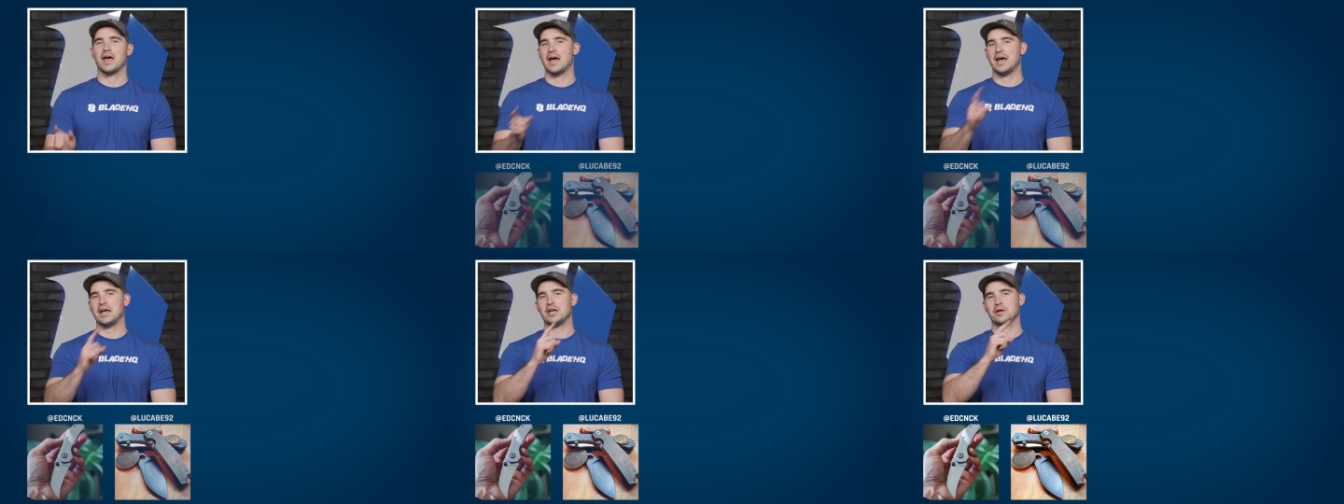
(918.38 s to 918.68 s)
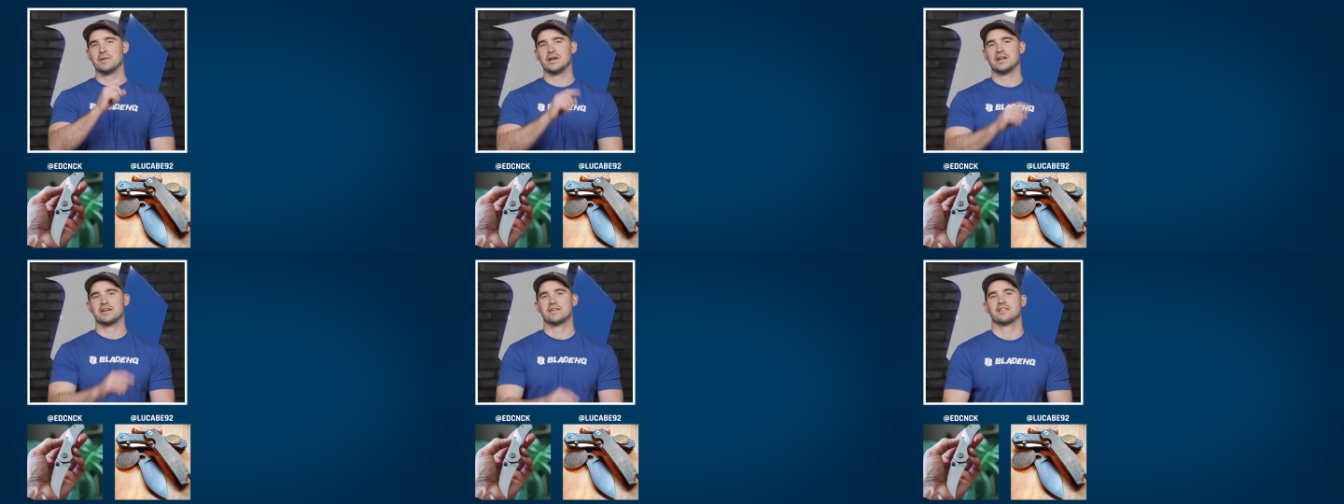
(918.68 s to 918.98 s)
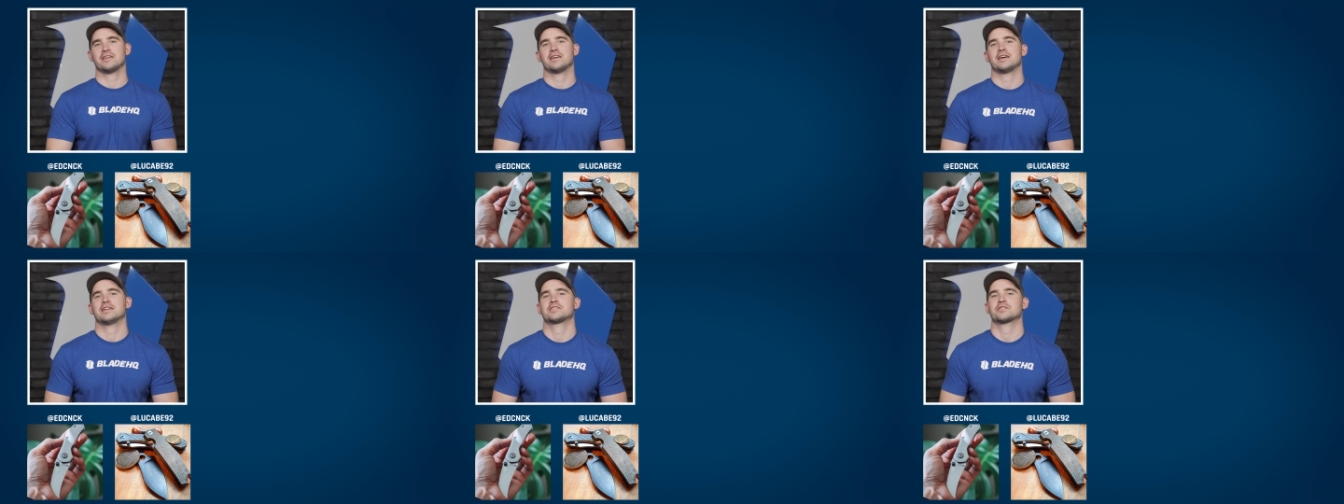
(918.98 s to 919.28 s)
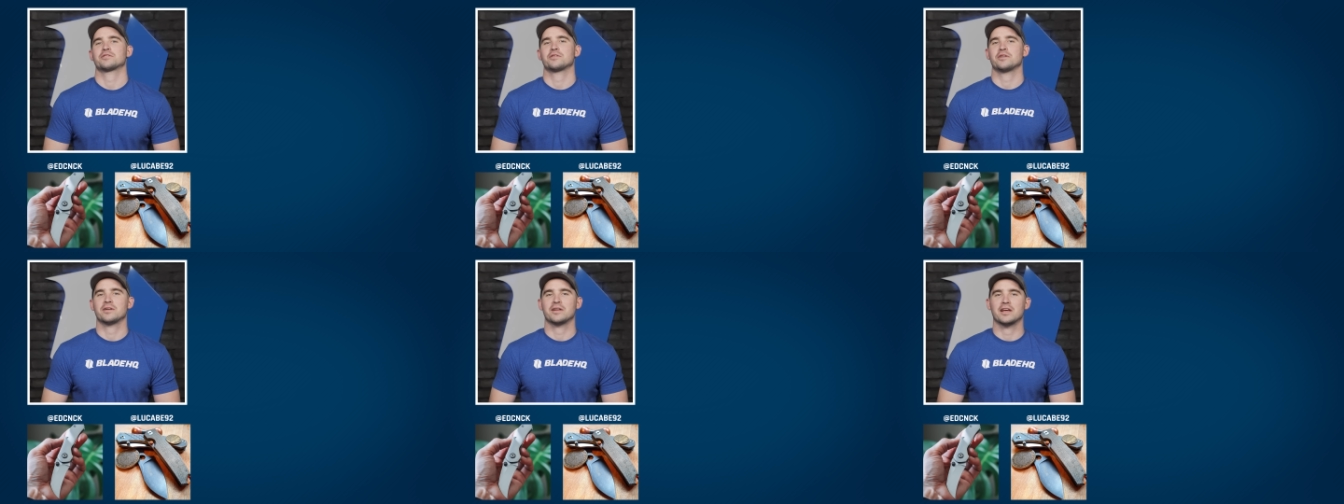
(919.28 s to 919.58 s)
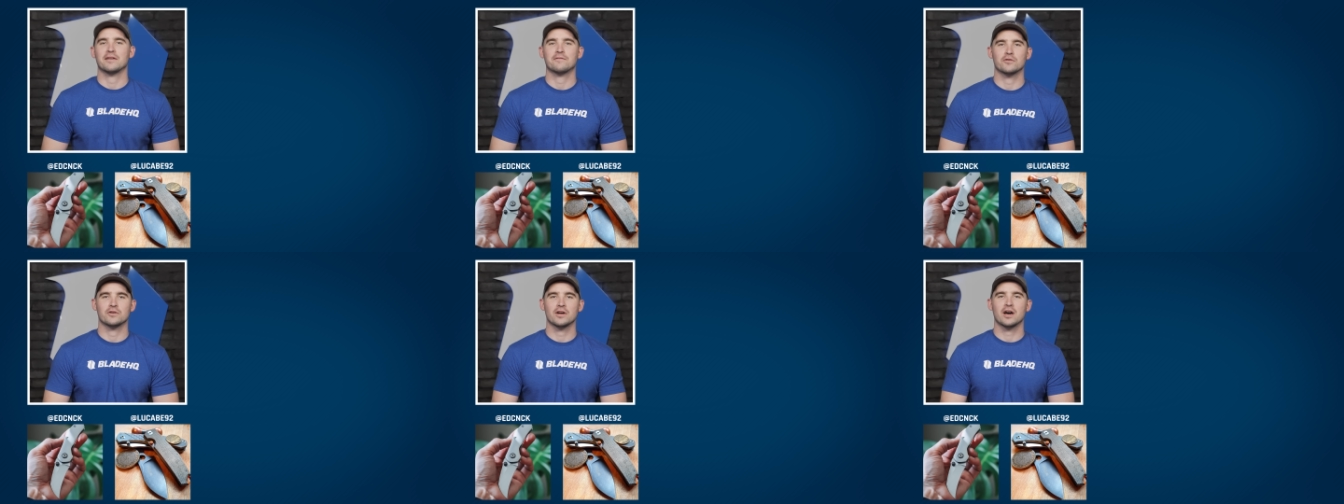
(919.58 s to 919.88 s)
Hey, you made it to the end screen.
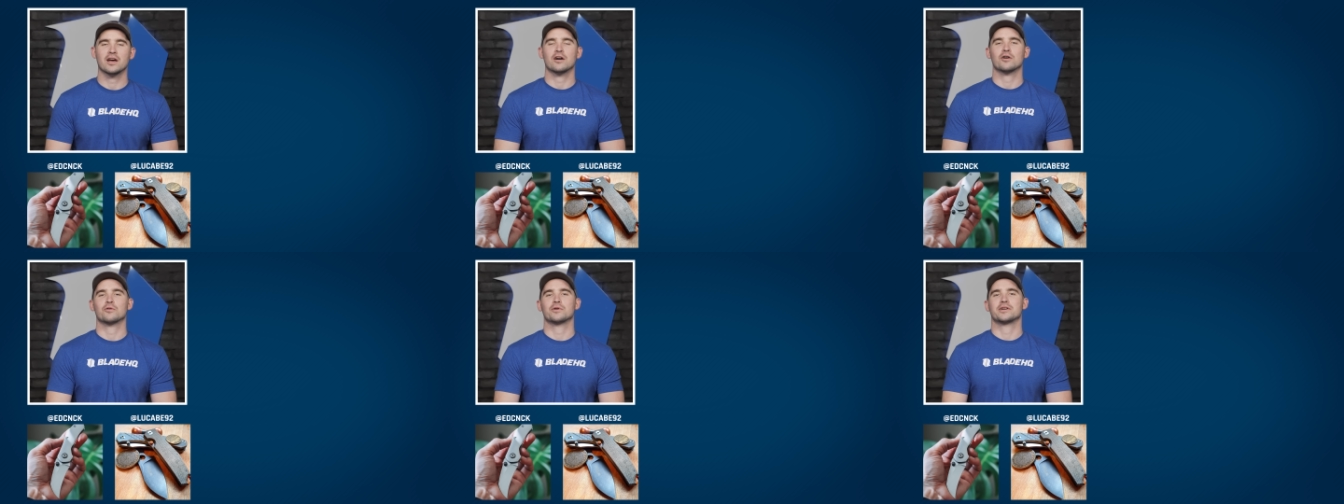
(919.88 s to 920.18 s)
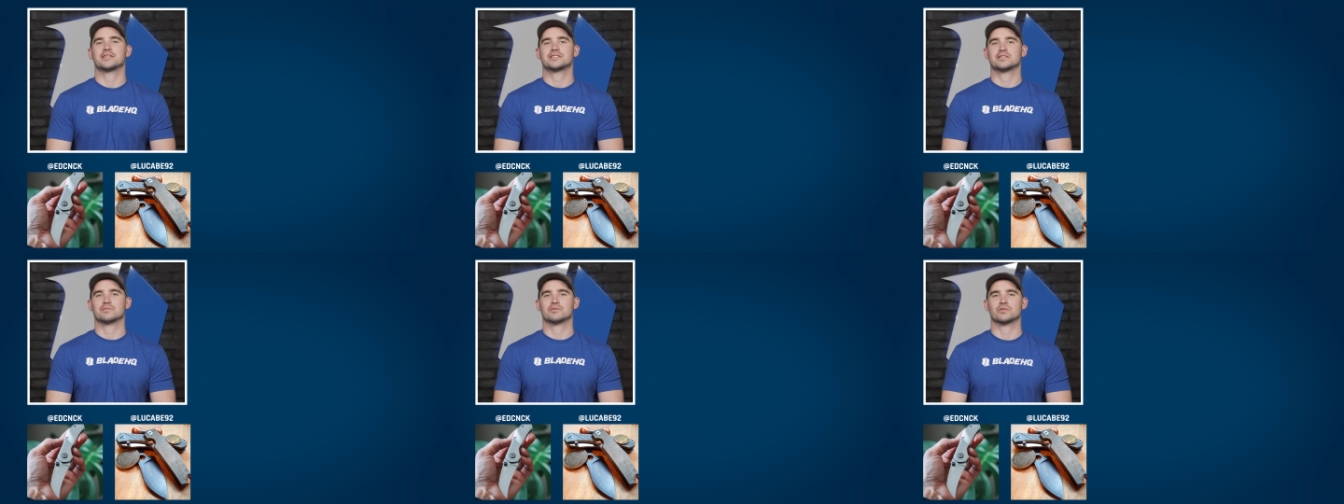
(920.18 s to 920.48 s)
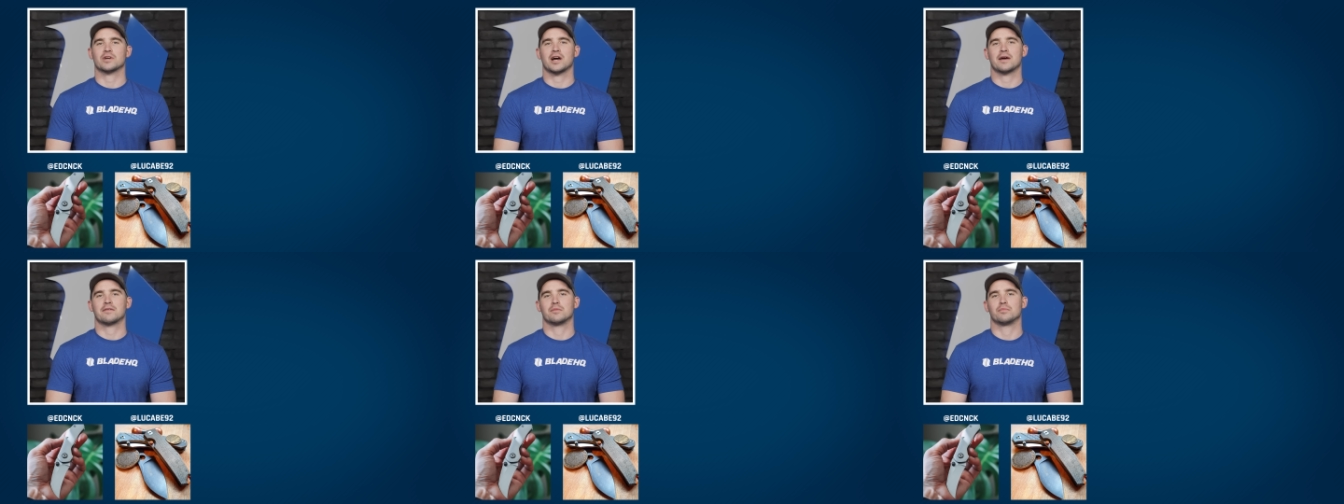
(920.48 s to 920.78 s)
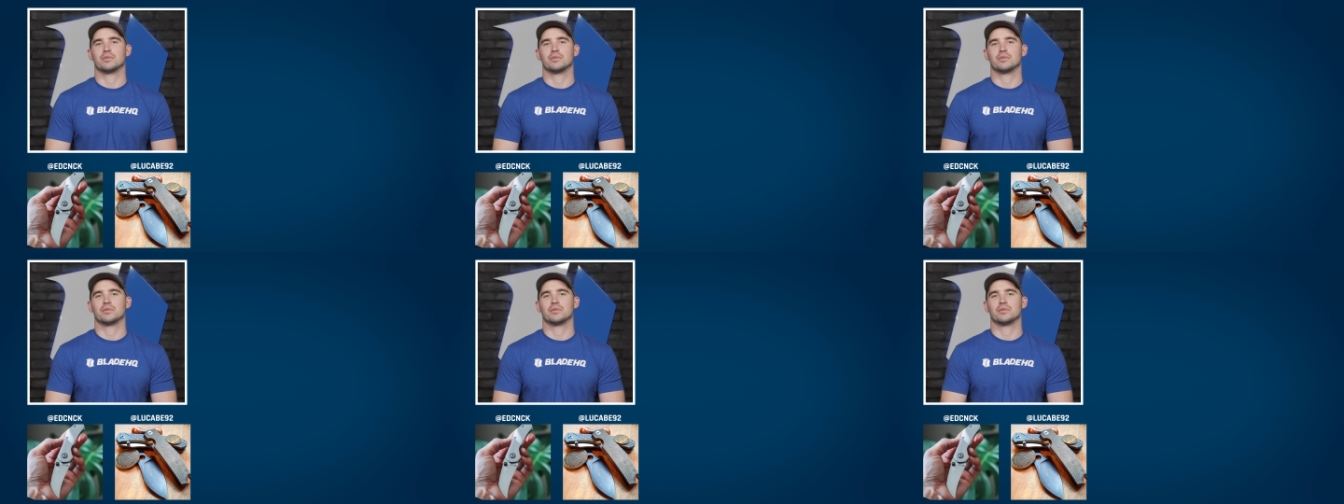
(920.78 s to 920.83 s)
If you're not already subscribed